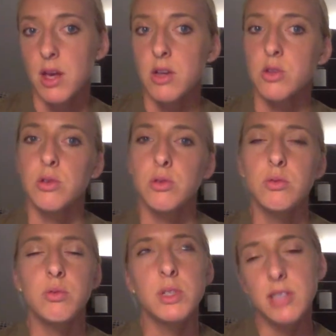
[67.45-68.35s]
So,
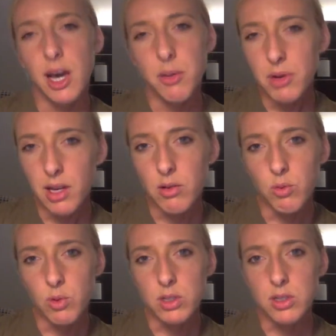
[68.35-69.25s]
what is happening
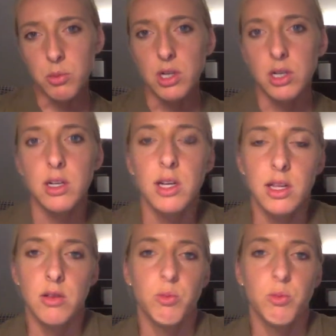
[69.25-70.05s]
with someone in